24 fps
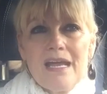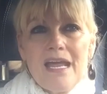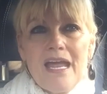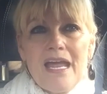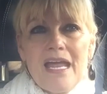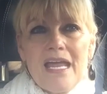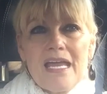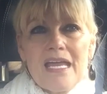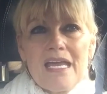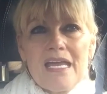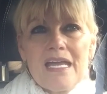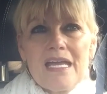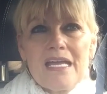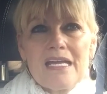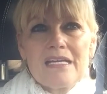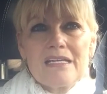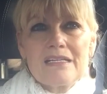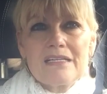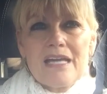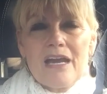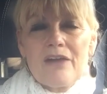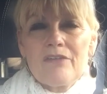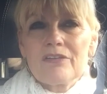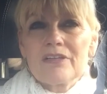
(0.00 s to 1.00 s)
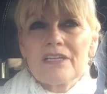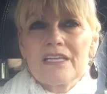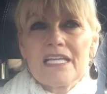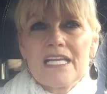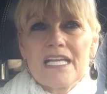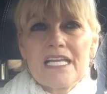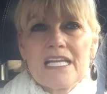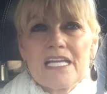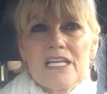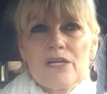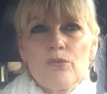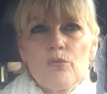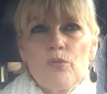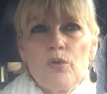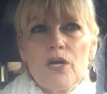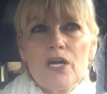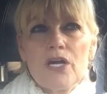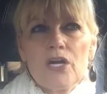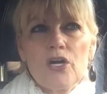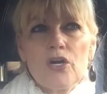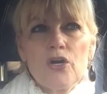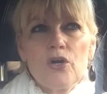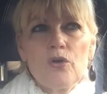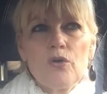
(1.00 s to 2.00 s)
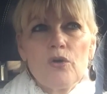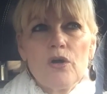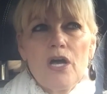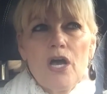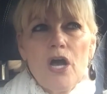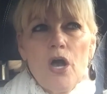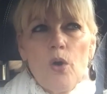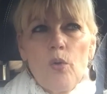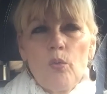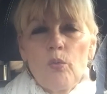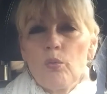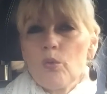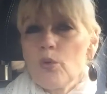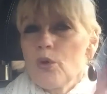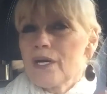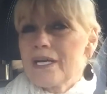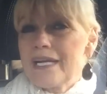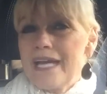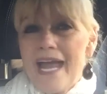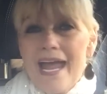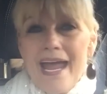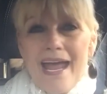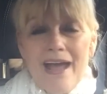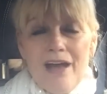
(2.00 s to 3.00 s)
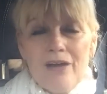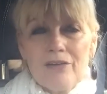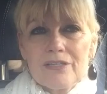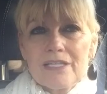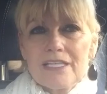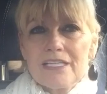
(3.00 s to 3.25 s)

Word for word: and everything will work out.